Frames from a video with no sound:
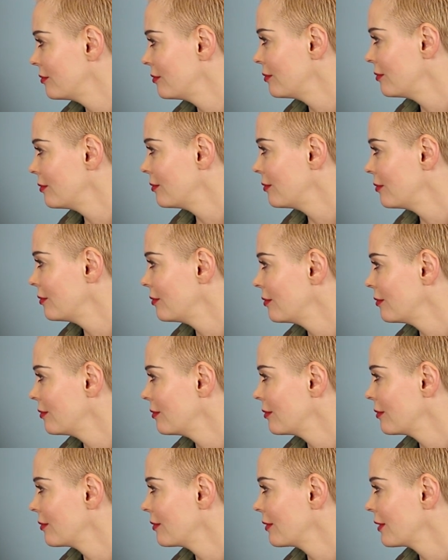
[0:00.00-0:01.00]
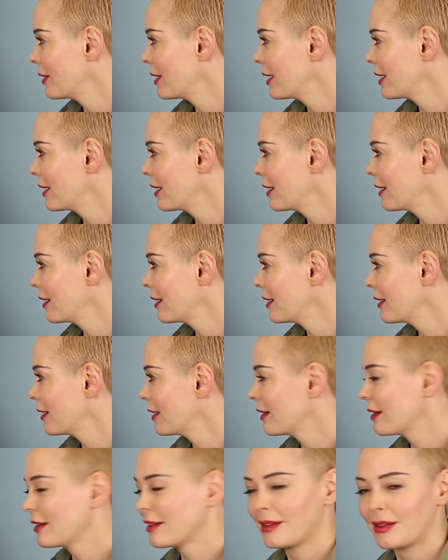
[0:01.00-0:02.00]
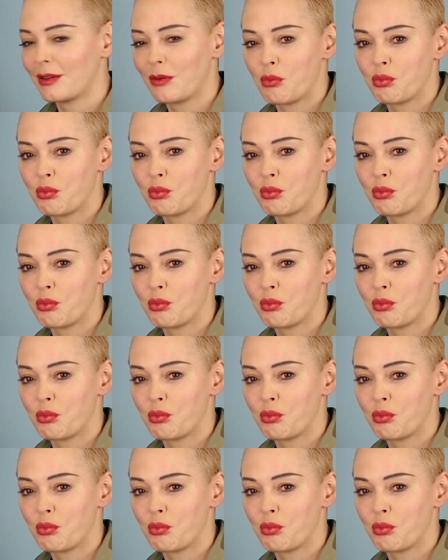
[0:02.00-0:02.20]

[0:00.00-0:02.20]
This person isn't speaking.